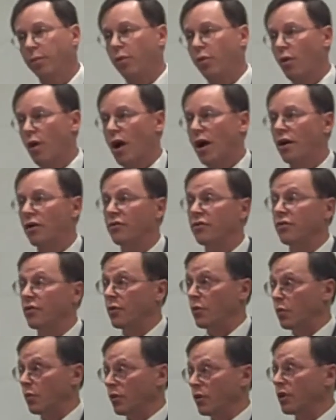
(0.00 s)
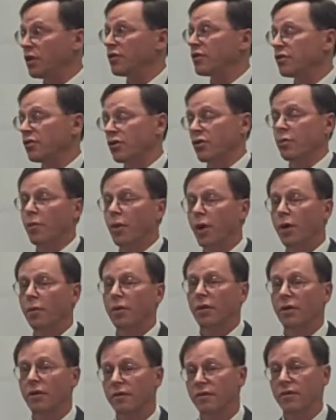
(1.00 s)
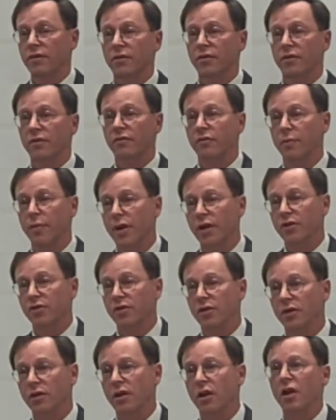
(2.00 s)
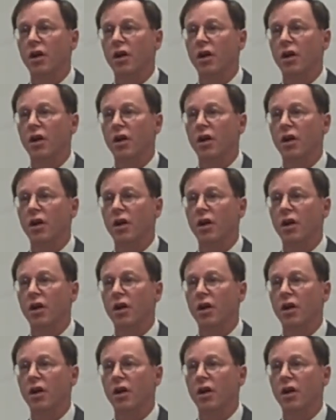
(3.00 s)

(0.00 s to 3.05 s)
prior to the release to the public of this information